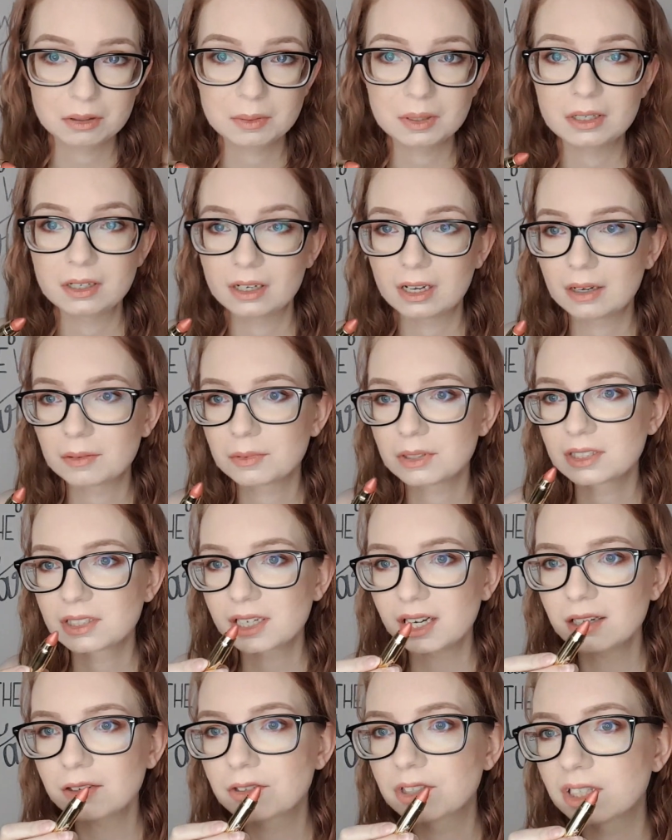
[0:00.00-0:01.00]
I mean, it's
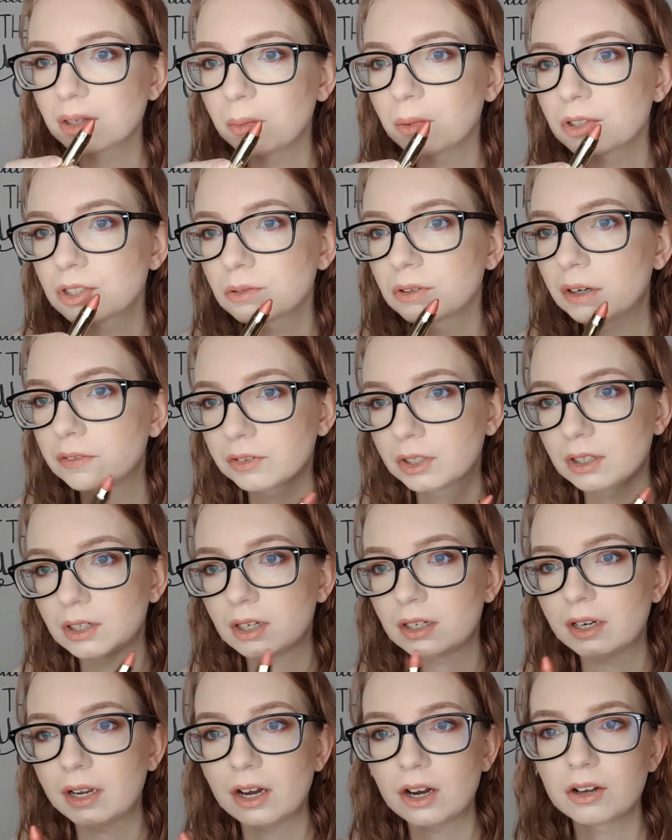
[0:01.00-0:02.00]
kind of similar to what I've got
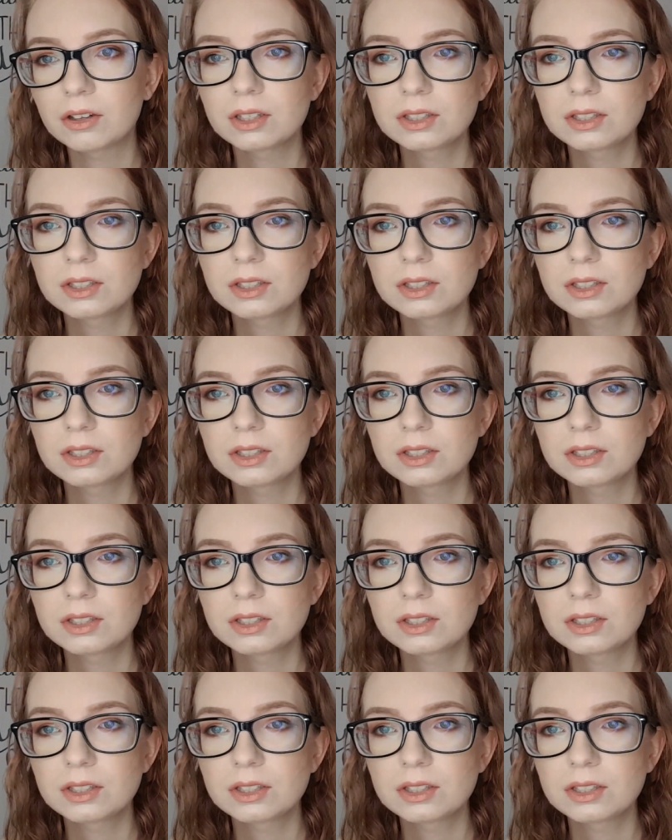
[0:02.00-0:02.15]
on now.